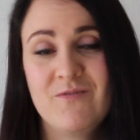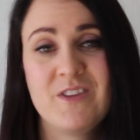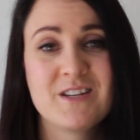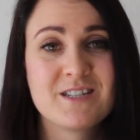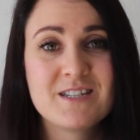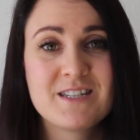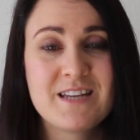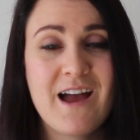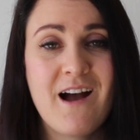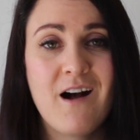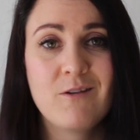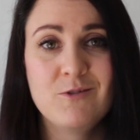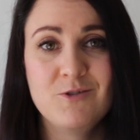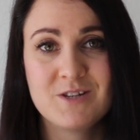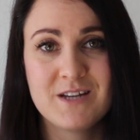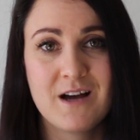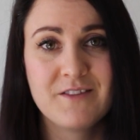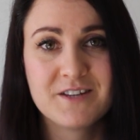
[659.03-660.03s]
this is how
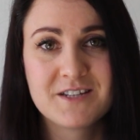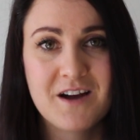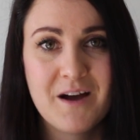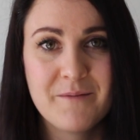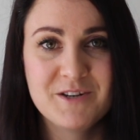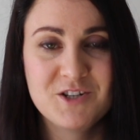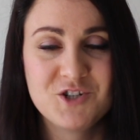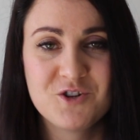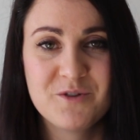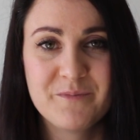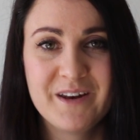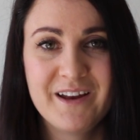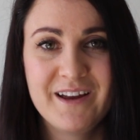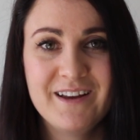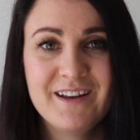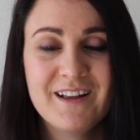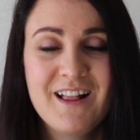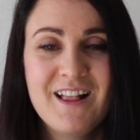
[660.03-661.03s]
you tell the time in
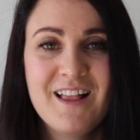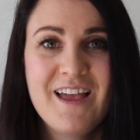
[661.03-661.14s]
Germany.